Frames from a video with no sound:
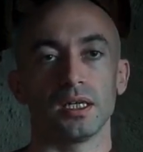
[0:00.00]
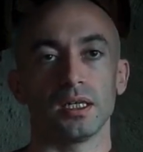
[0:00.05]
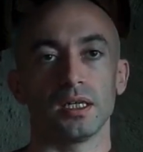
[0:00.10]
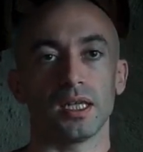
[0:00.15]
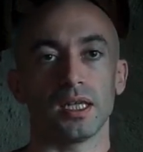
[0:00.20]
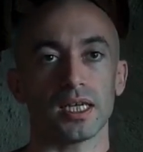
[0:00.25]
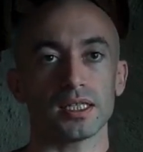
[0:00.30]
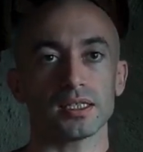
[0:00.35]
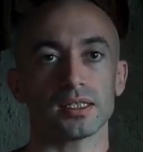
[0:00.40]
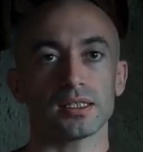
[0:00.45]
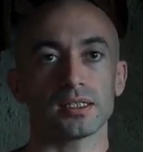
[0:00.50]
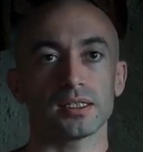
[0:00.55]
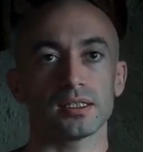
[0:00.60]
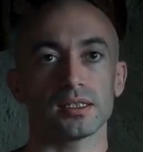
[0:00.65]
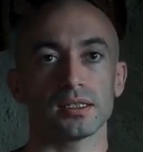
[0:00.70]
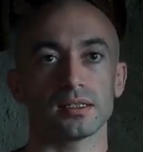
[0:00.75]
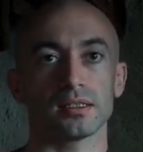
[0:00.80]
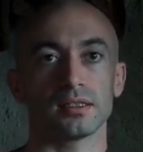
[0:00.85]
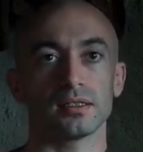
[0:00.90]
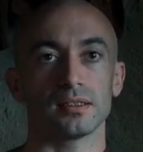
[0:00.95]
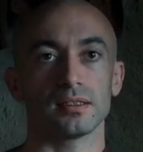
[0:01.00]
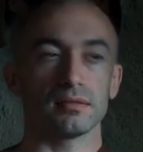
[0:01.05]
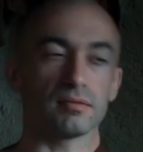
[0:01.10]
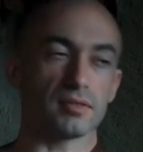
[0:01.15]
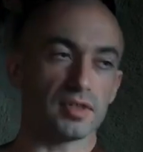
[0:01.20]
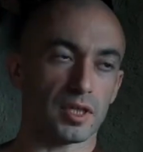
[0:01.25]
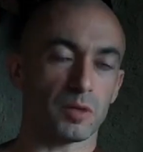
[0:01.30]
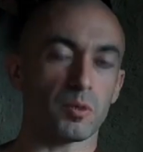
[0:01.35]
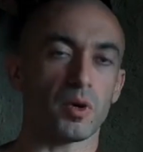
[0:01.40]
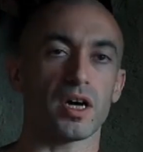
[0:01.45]
Lust
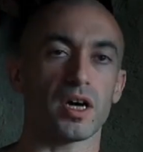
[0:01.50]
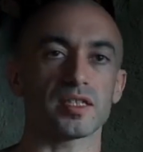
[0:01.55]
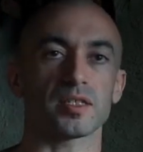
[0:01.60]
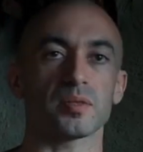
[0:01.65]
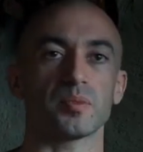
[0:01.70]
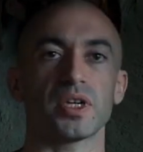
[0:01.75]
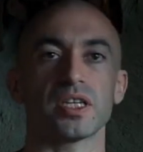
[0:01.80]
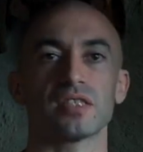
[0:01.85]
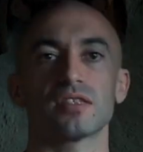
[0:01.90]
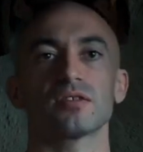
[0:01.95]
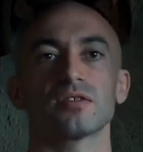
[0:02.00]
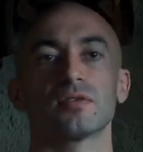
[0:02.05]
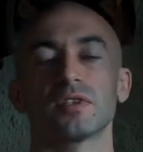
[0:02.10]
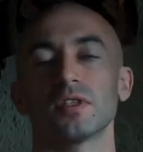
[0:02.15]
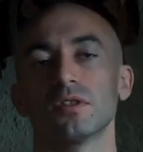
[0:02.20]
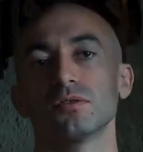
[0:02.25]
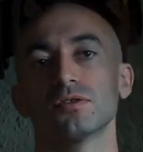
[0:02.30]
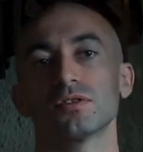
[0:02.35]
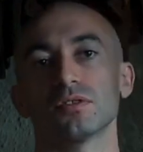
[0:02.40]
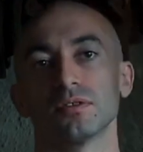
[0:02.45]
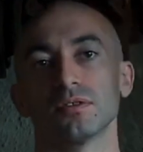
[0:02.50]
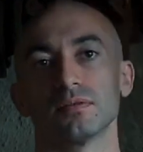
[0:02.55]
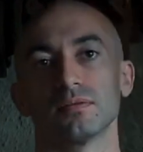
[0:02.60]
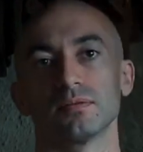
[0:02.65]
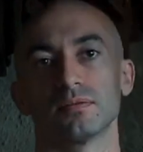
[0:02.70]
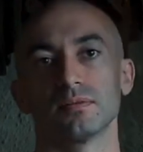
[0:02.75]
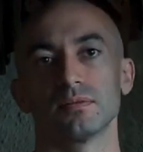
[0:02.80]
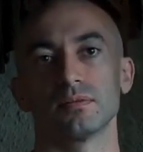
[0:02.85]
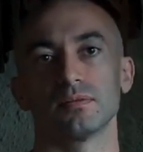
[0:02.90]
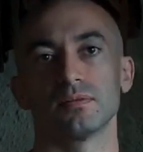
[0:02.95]
requires a basis of delusion.
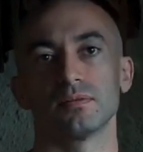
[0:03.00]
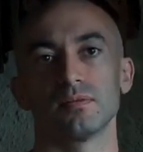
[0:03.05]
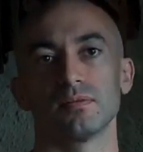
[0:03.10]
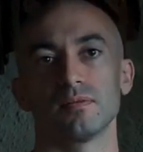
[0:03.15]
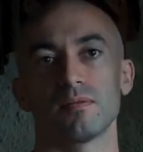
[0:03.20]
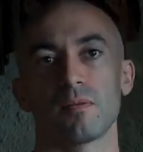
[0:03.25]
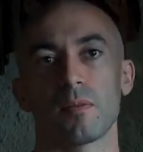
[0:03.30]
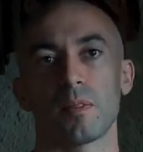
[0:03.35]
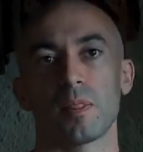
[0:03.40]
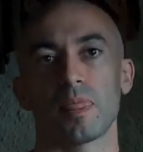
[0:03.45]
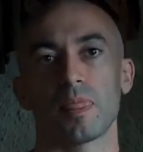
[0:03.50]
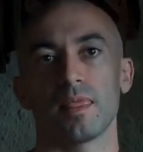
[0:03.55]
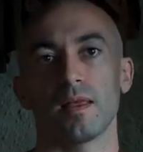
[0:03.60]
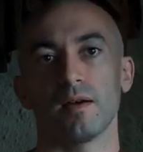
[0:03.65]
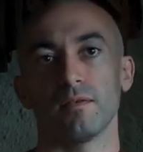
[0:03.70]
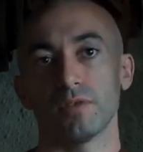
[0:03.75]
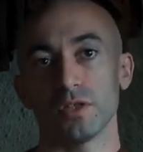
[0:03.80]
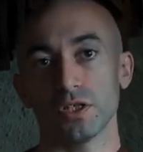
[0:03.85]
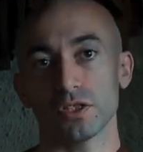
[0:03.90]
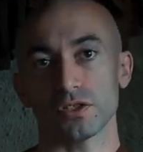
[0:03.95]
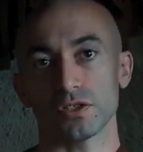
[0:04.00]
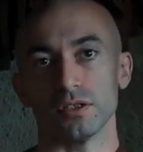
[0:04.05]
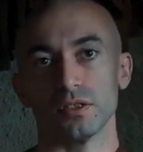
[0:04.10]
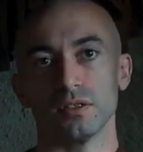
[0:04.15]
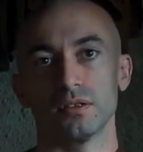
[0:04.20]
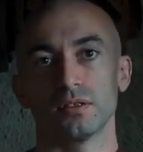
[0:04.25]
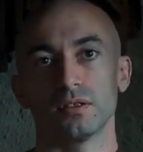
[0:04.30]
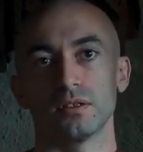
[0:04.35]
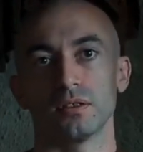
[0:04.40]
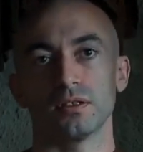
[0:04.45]
Aversion
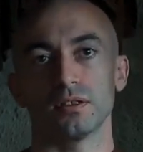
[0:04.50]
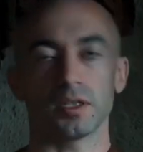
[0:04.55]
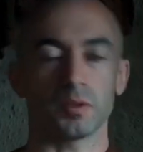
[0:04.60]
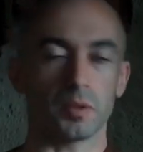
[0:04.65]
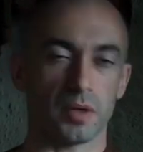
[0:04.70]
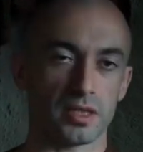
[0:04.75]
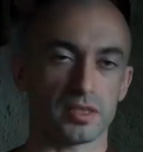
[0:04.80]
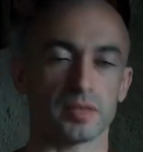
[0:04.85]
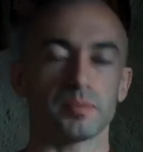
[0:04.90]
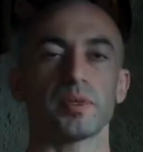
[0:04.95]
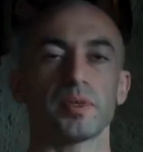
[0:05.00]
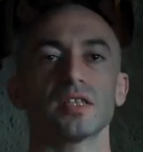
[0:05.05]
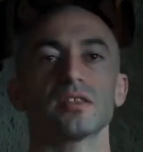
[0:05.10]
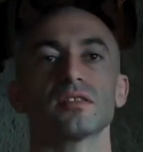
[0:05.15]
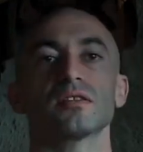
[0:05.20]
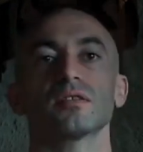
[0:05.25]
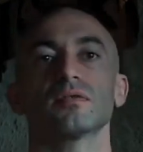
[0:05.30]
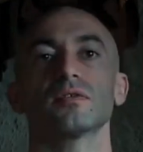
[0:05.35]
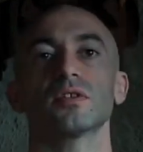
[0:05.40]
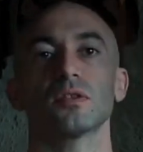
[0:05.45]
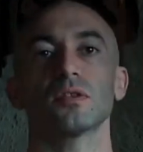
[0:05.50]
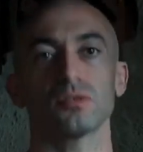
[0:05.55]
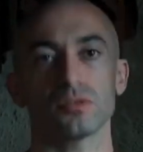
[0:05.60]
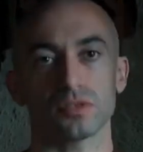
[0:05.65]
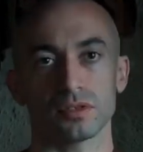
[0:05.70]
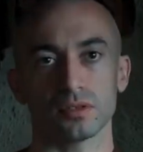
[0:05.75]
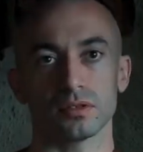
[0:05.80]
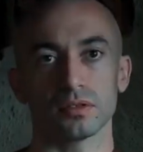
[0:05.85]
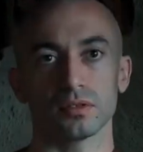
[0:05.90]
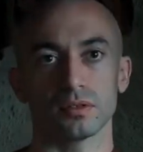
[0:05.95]
requires a basis of
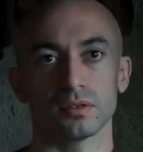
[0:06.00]
delusion.